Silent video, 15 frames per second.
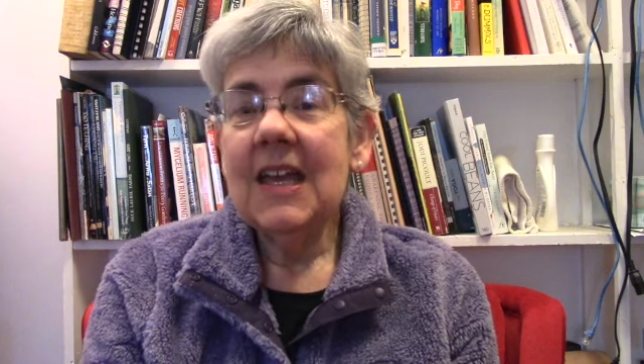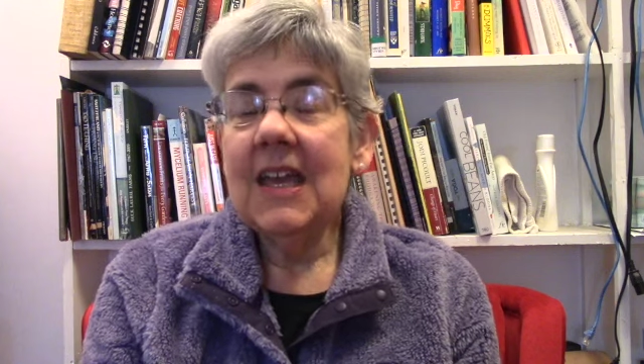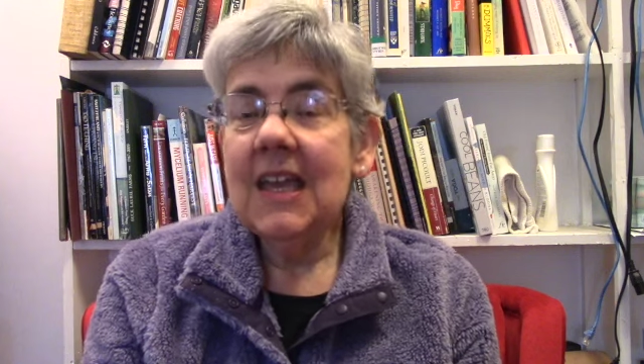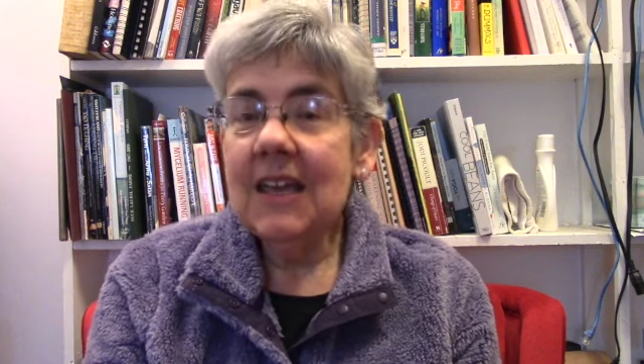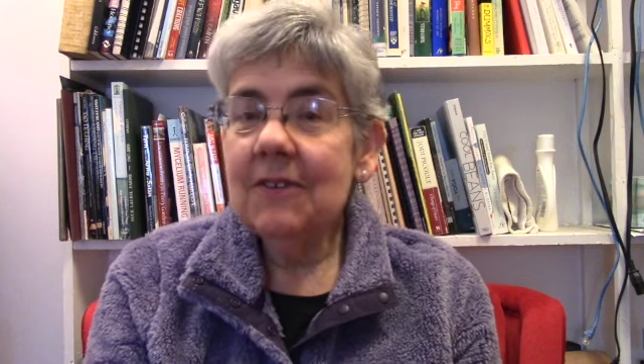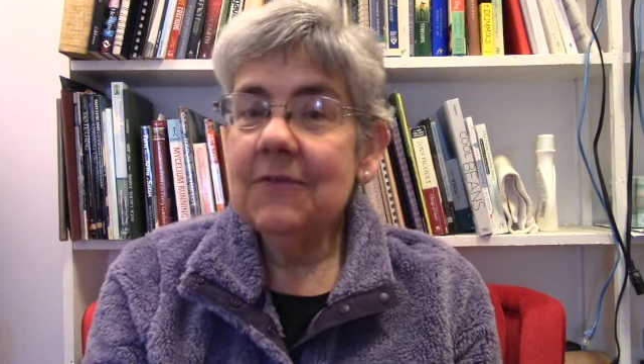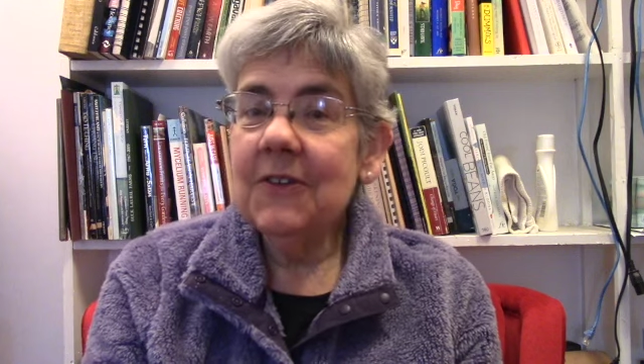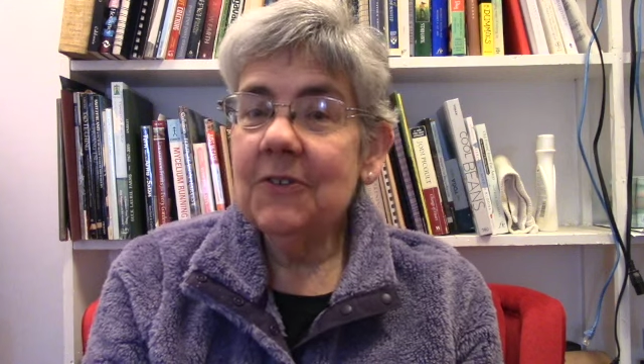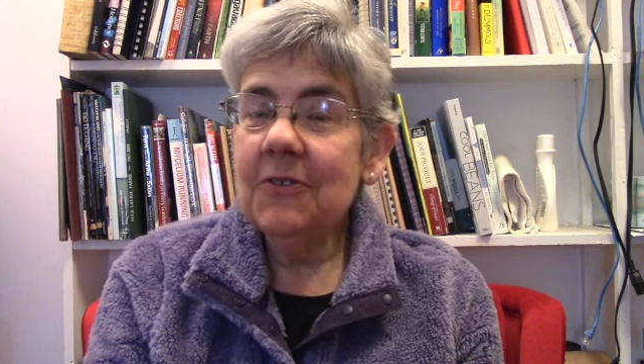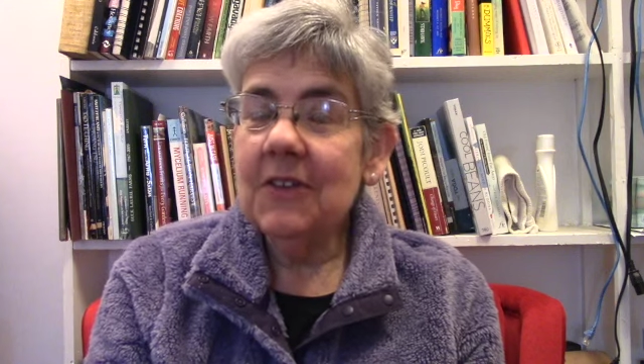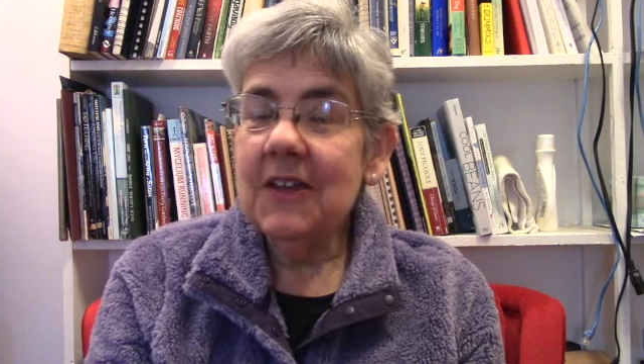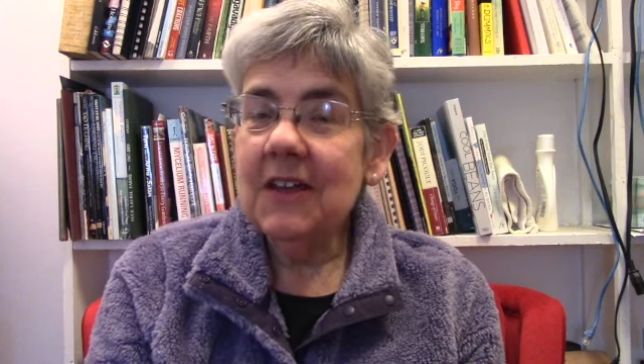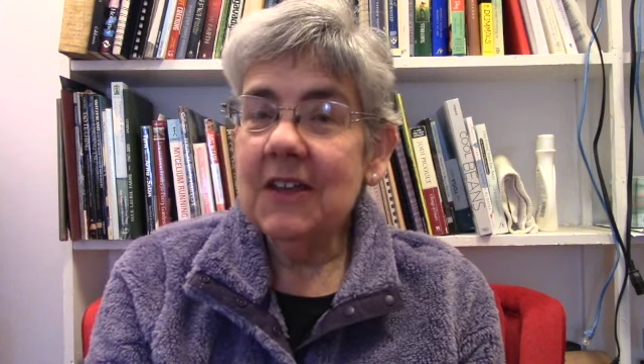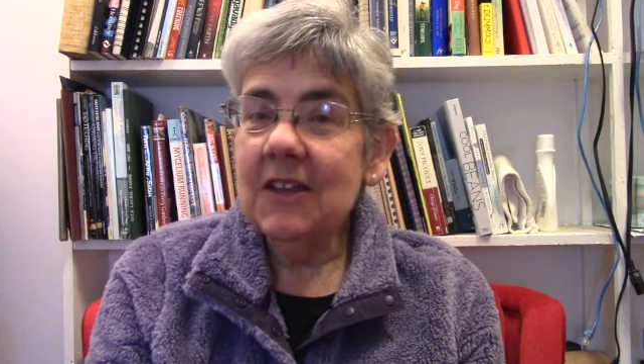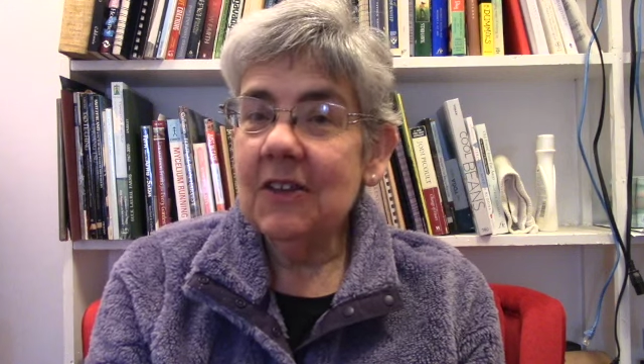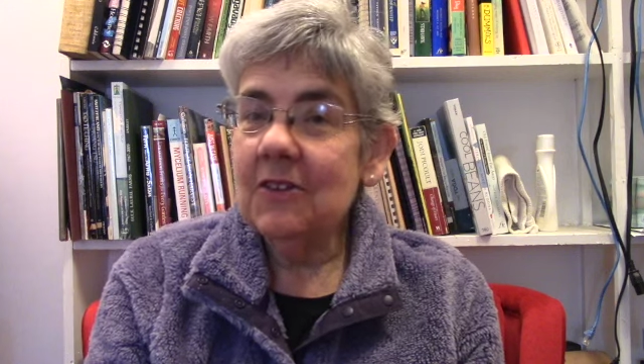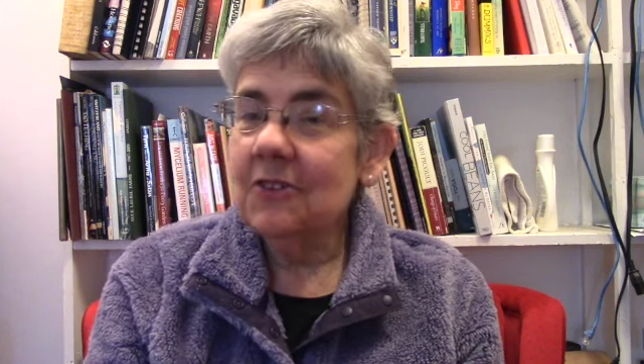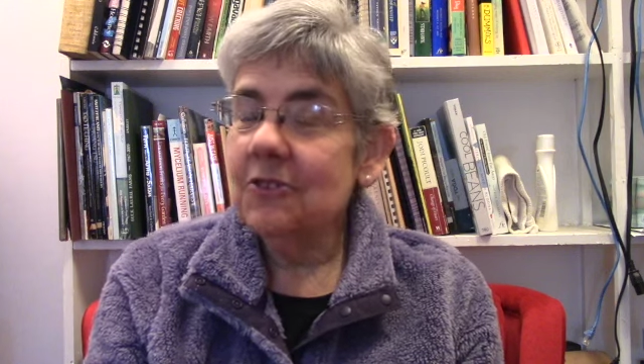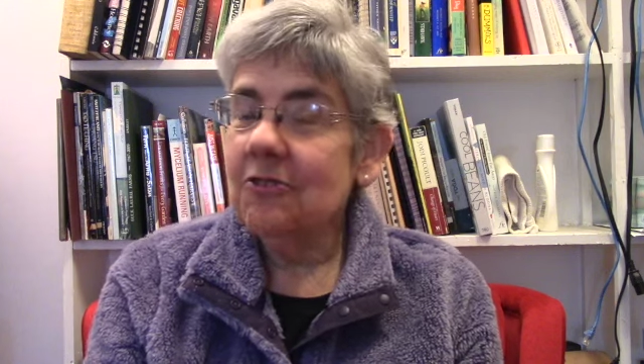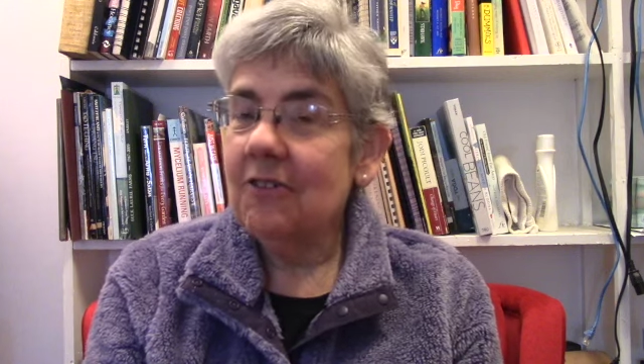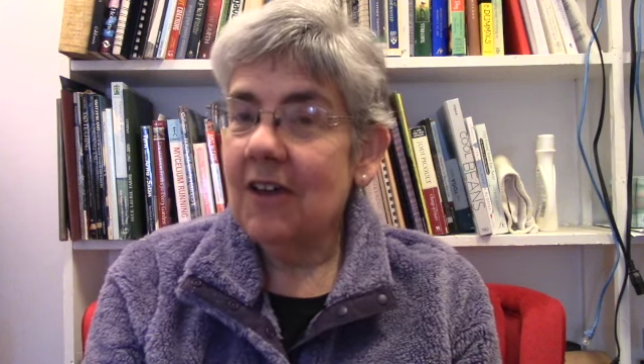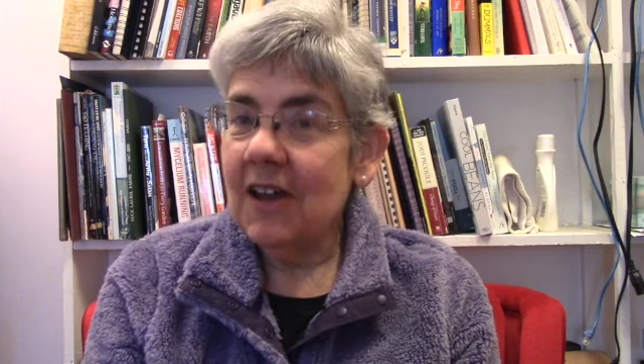If you think you'll
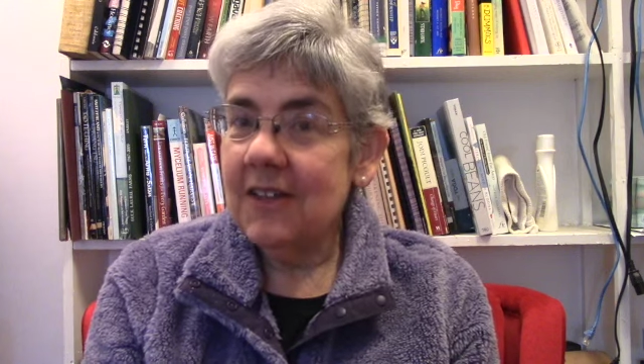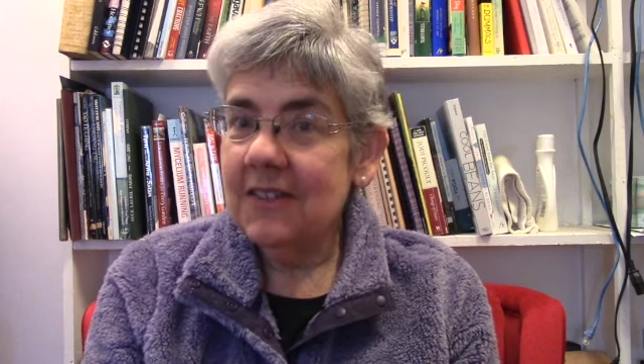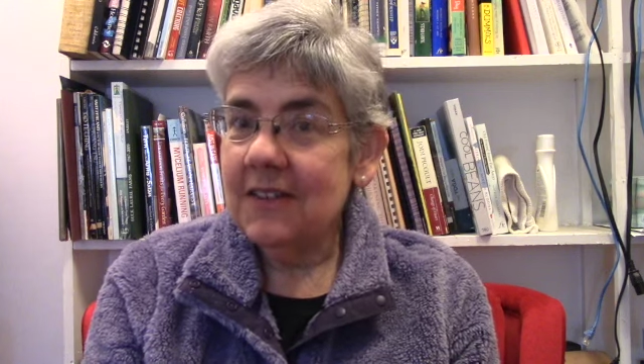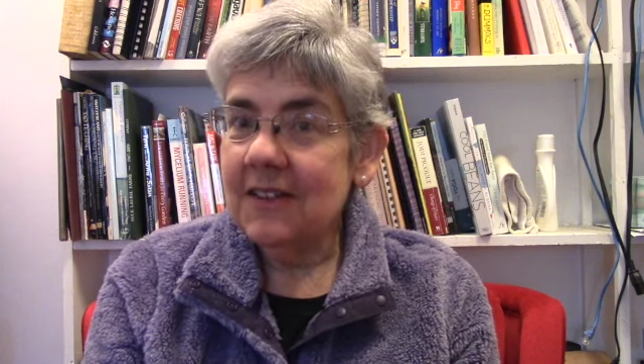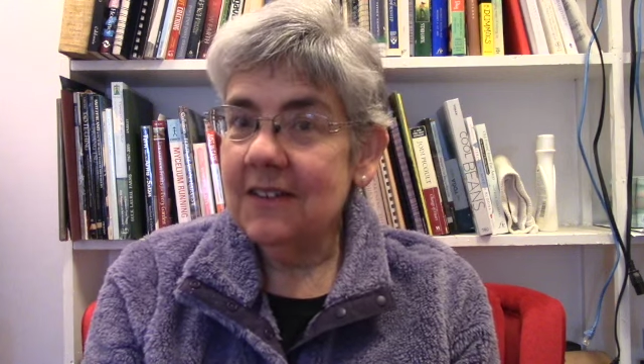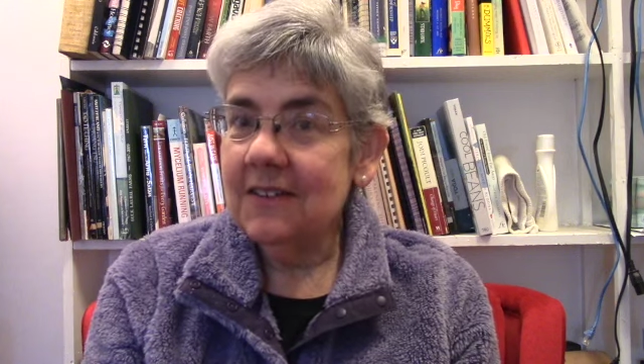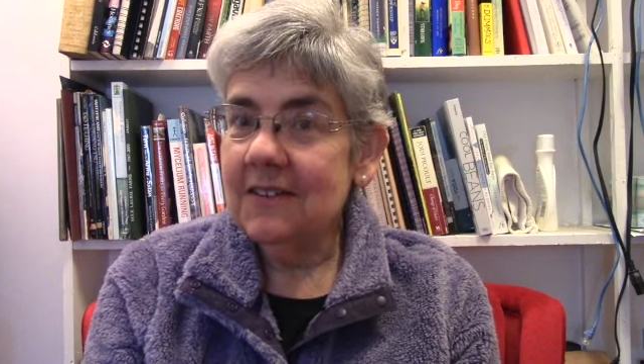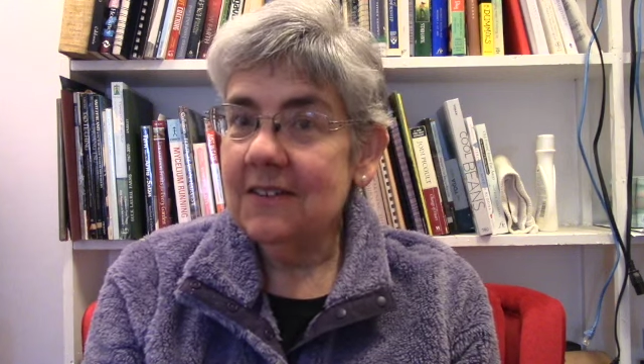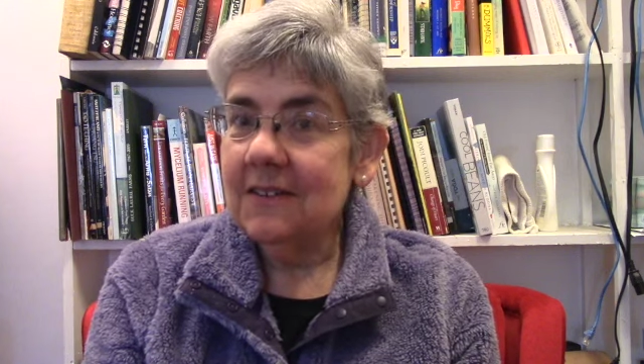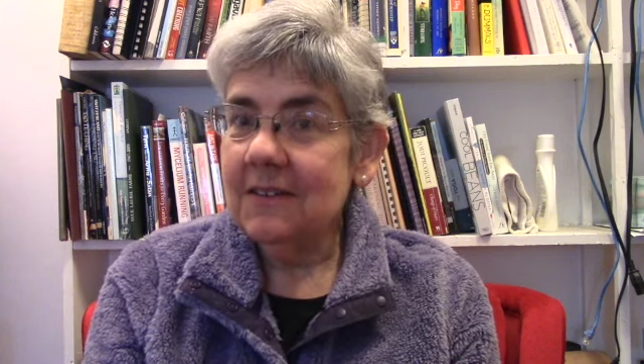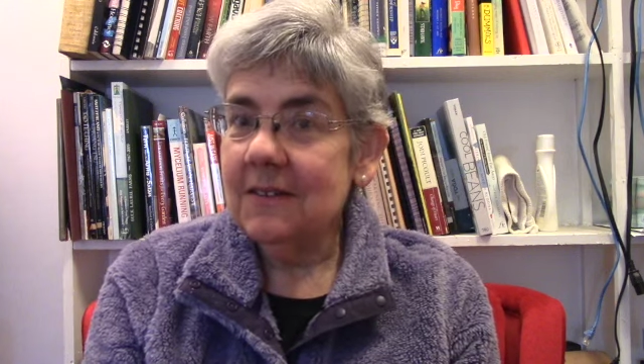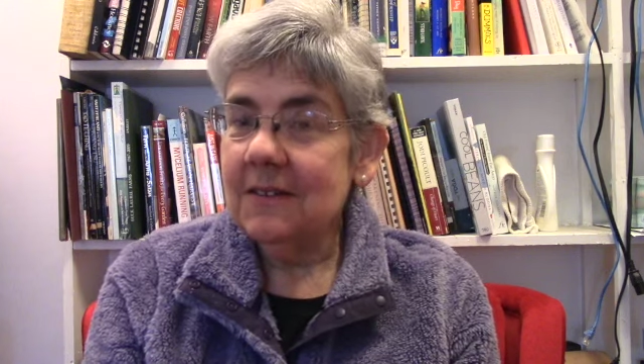try this,